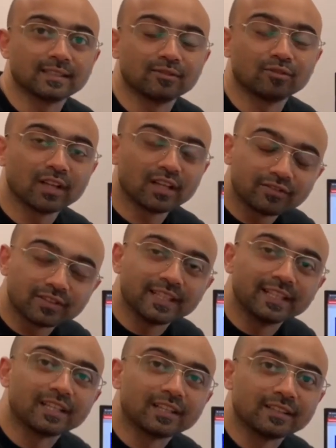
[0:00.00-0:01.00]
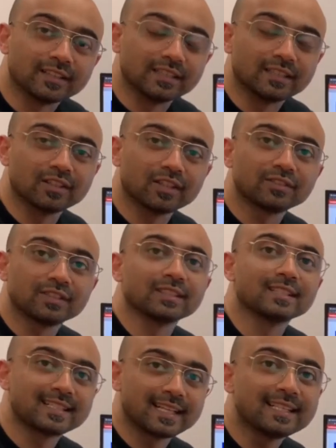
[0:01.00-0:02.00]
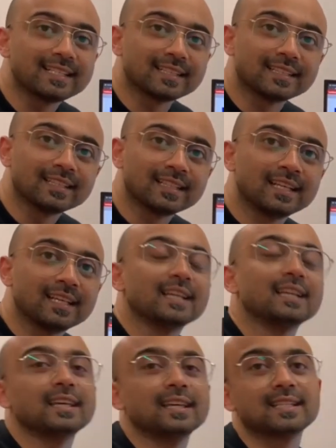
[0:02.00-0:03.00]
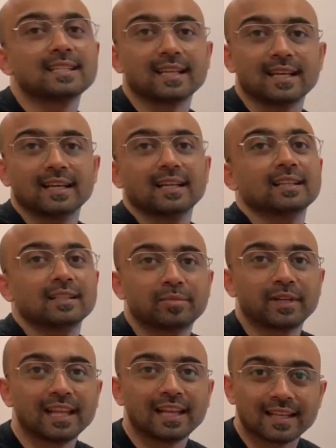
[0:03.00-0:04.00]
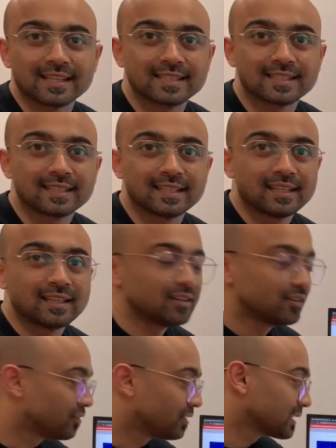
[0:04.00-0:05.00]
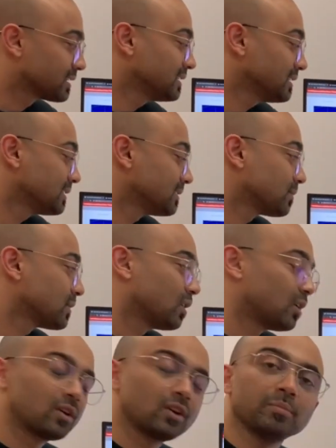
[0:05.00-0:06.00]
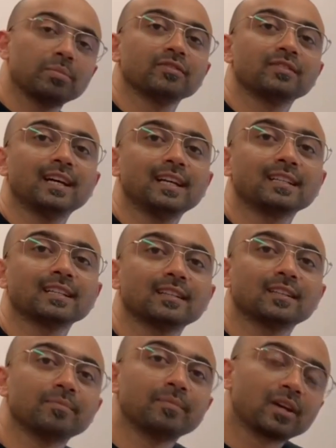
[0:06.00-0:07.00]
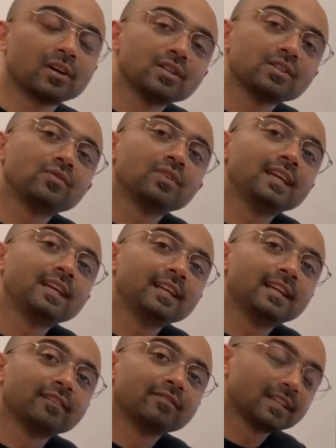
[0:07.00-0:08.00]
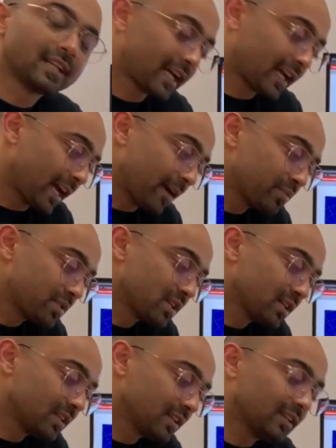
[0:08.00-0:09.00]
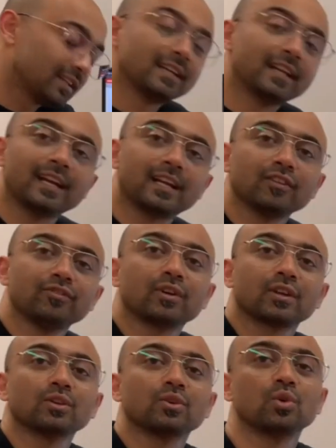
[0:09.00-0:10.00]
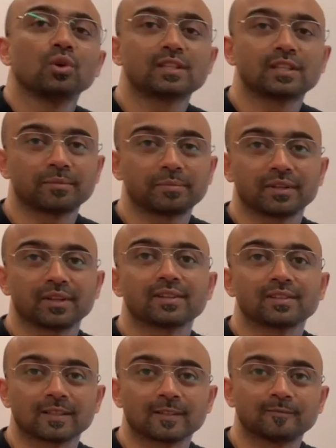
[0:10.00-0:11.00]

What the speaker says: one of the sensor is pretty less. Further, on top of that, because we never capture the data for the whole chirp duration,